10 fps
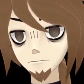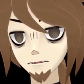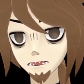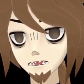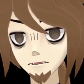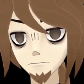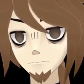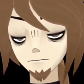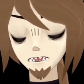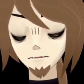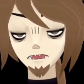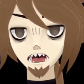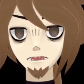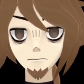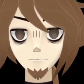everything get to my
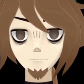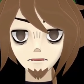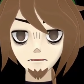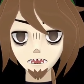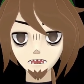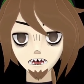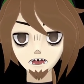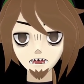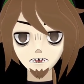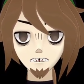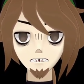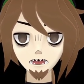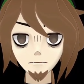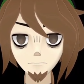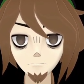head to the way that it is. I
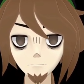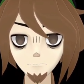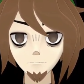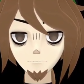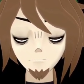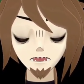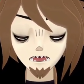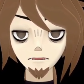should just be